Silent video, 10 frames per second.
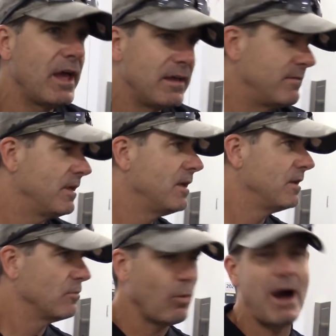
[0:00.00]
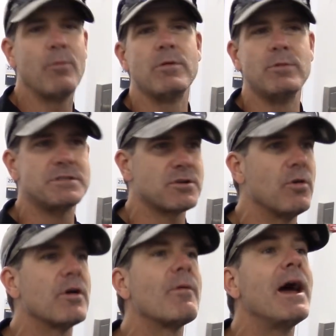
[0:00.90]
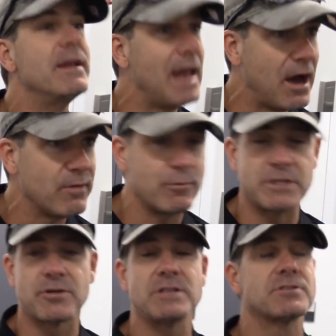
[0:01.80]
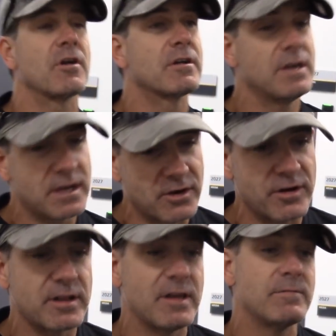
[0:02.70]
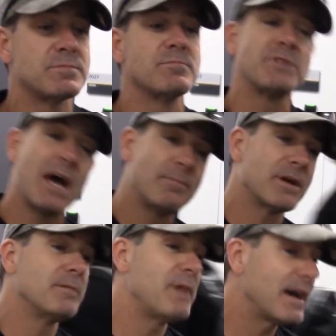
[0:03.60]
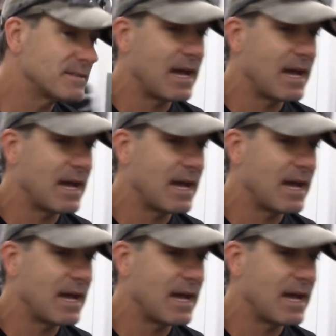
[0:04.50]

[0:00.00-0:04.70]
Hey, why would we score right now if we trust our kicker and give him some time to come back,